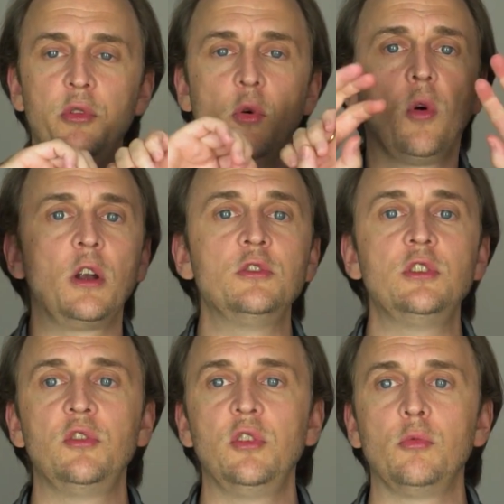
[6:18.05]

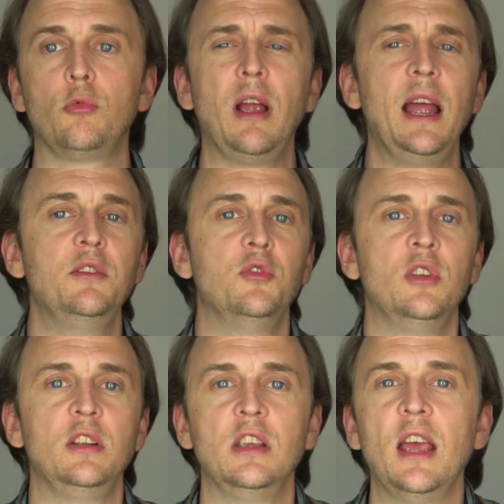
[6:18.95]
oranges and reds
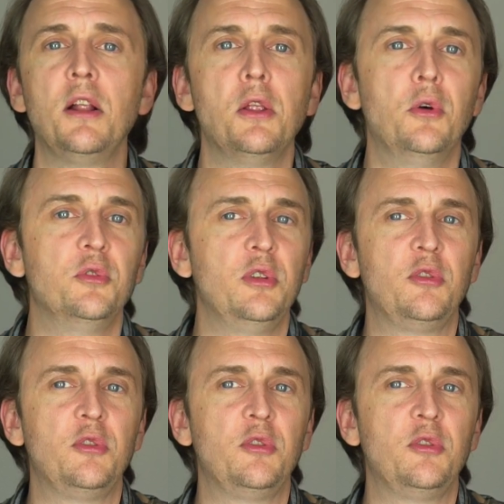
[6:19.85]
and yellows.